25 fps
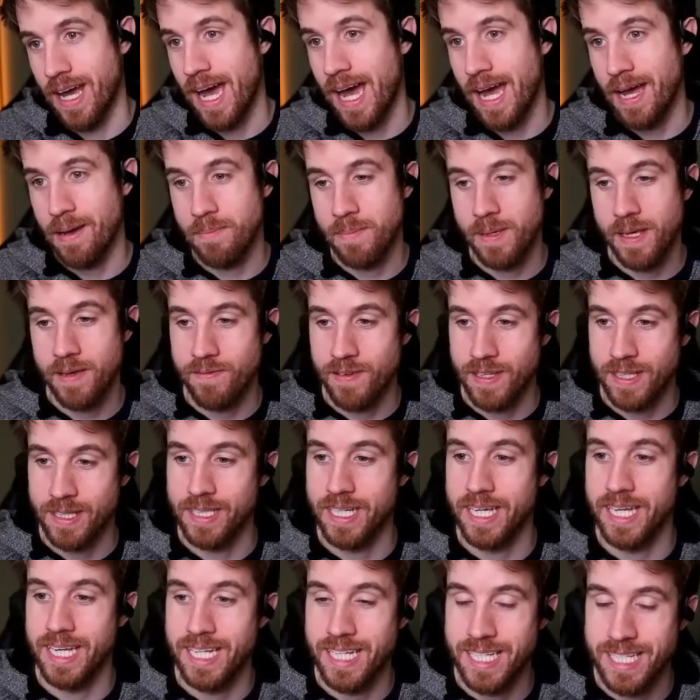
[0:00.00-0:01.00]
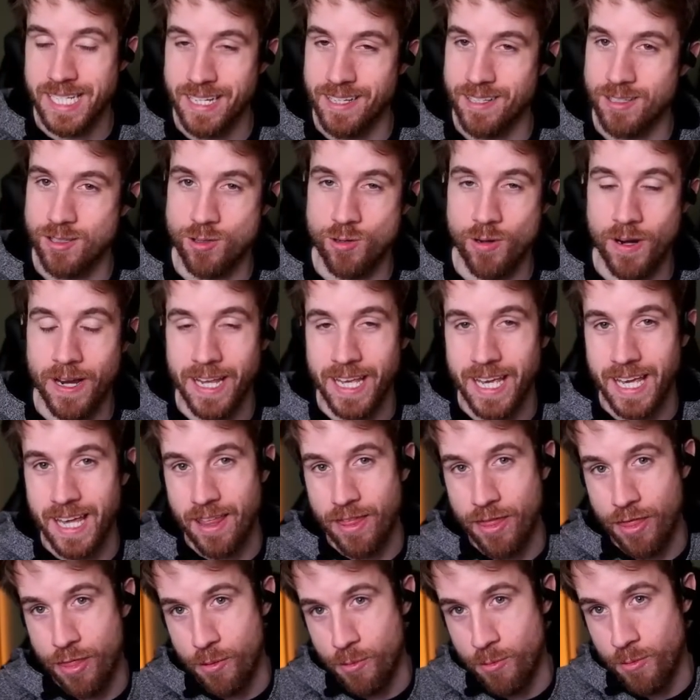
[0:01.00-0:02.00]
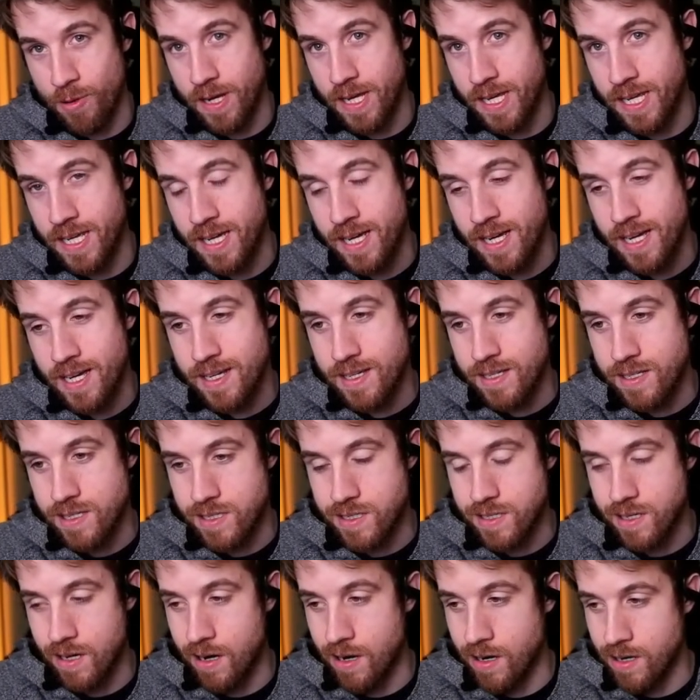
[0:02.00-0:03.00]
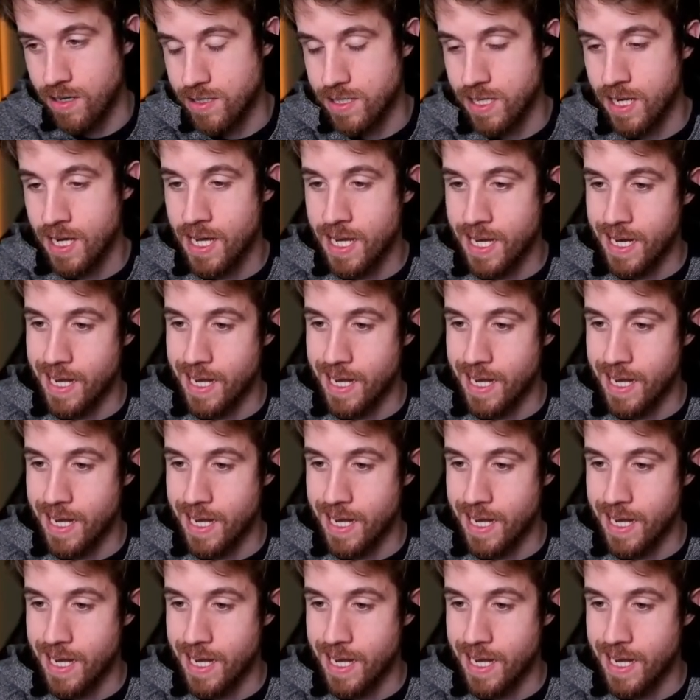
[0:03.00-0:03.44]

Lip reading: I'm giving Lady Deathstrike 3 stars.